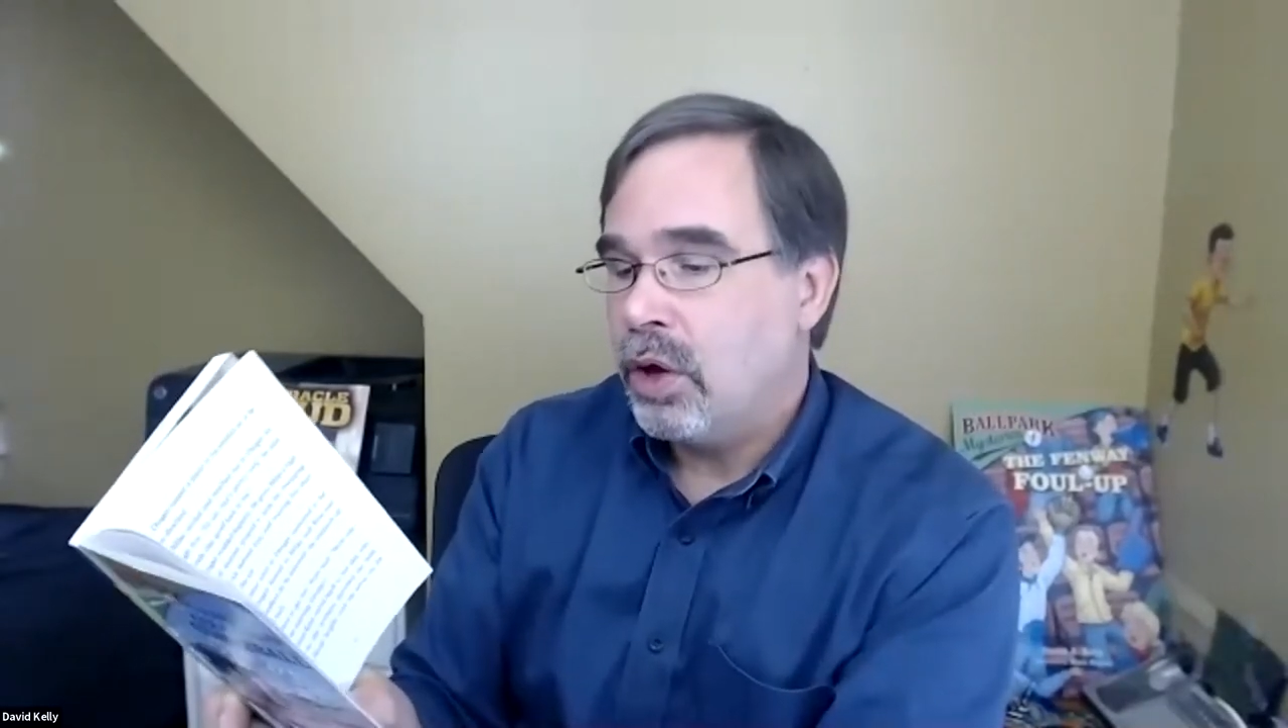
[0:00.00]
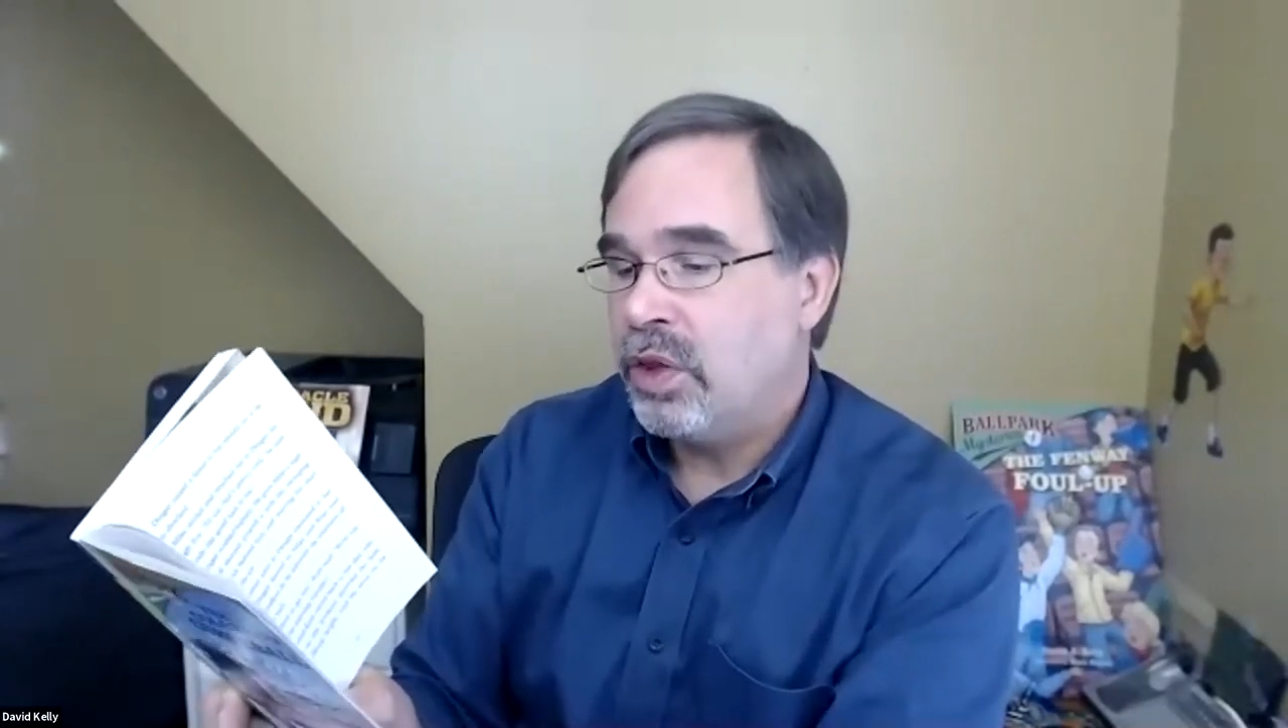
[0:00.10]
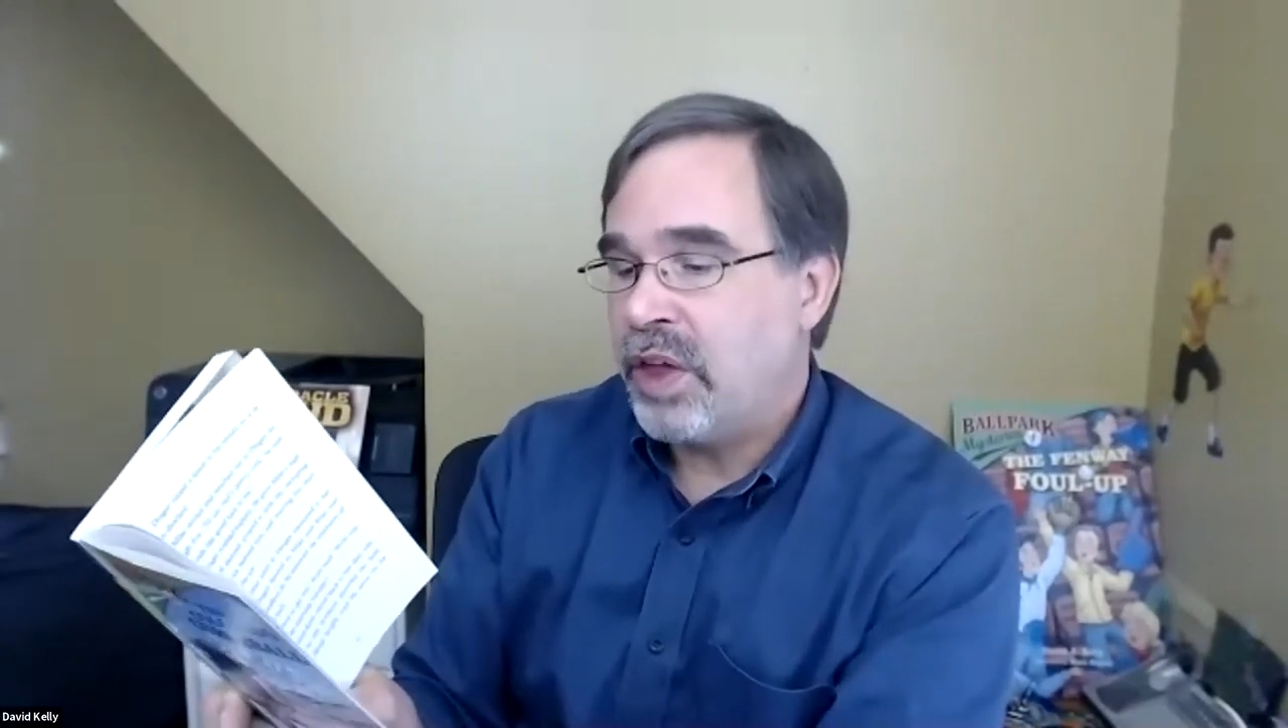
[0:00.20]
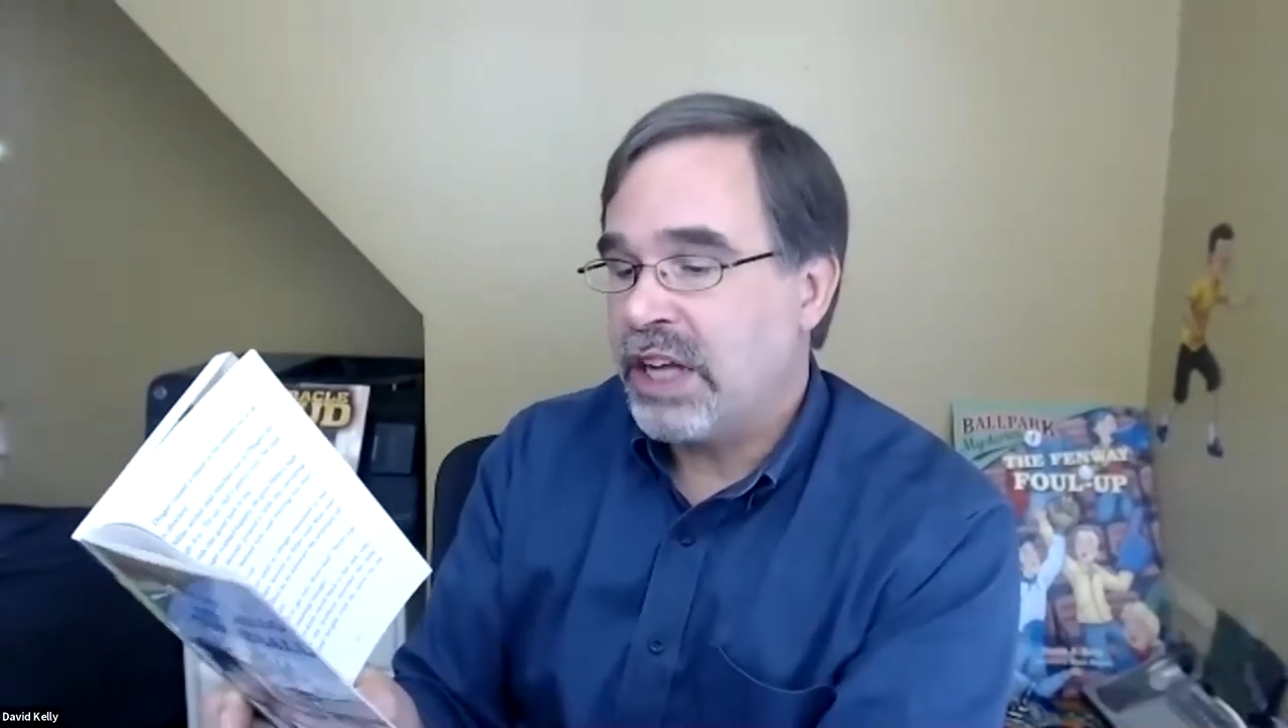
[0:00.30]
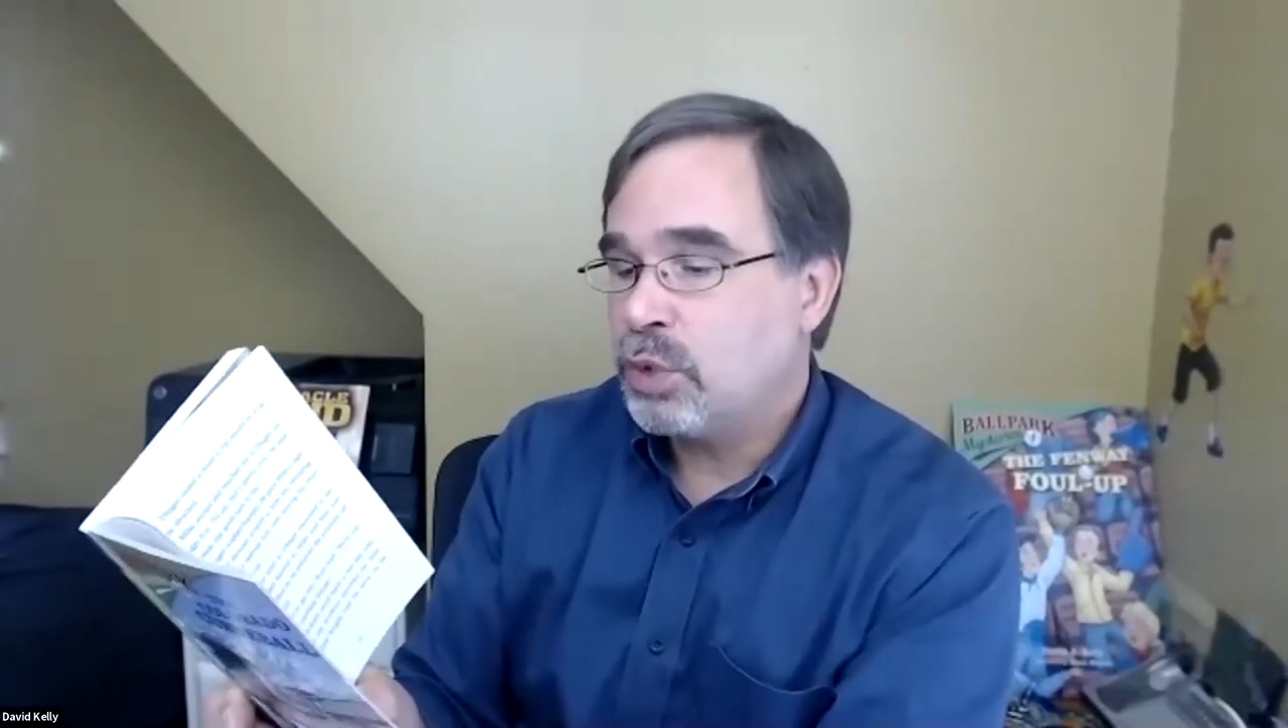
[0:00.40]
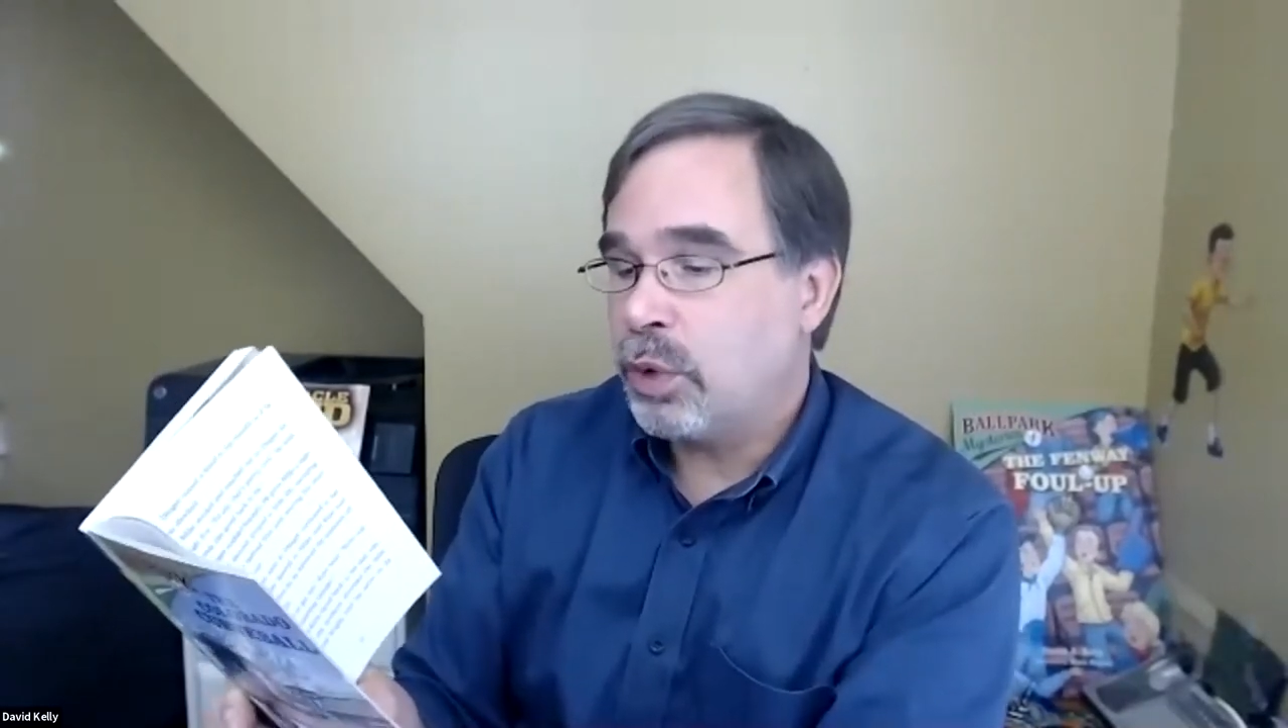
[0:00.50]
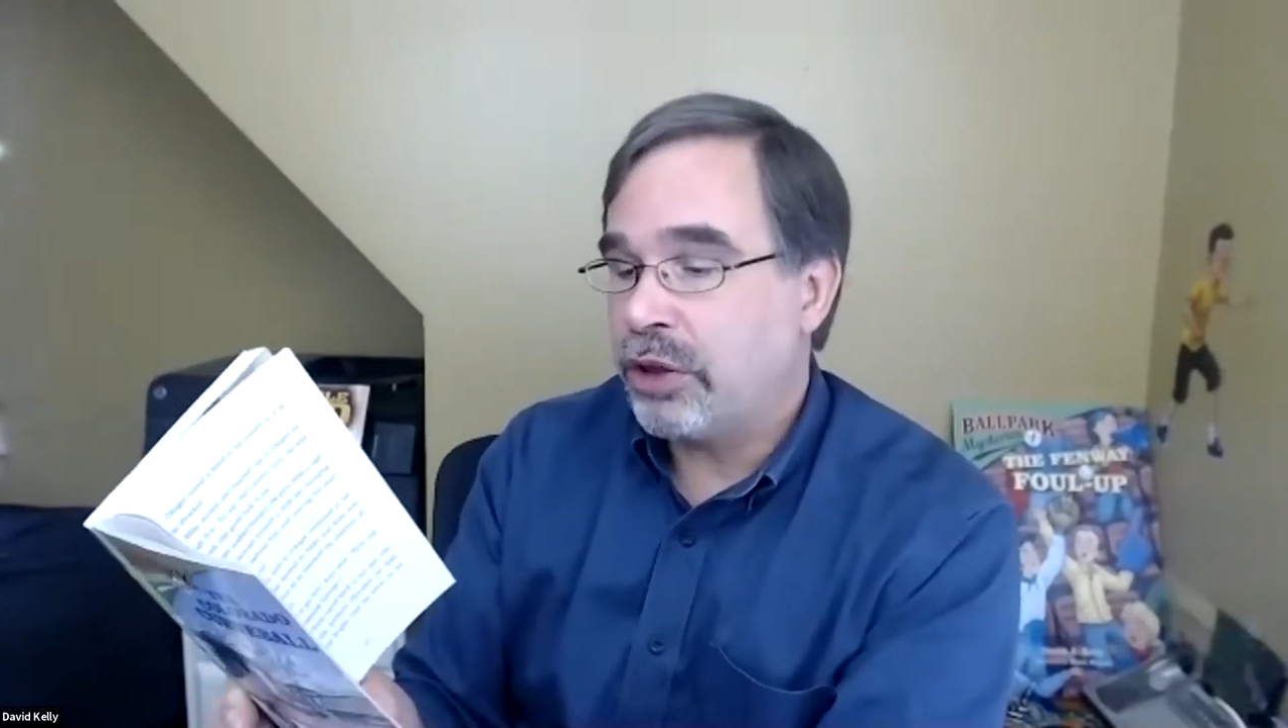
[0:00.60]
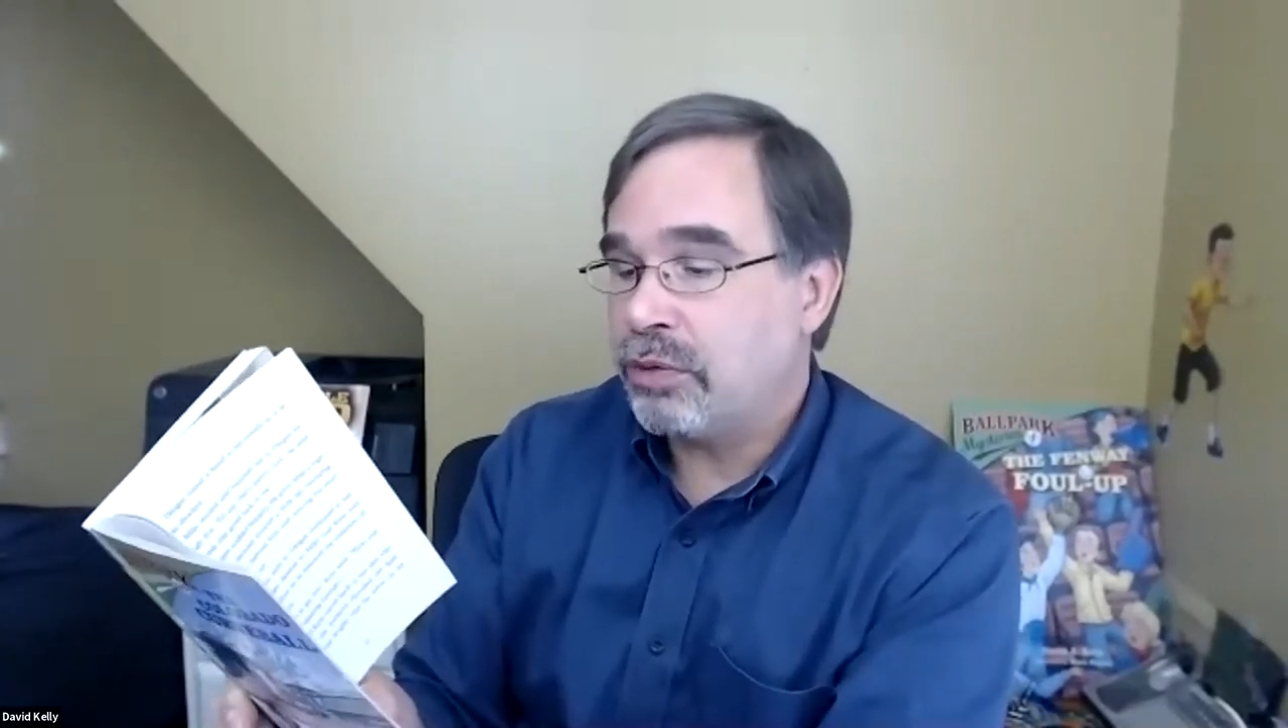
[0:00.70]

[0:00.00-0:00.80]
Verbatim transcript: That's one of the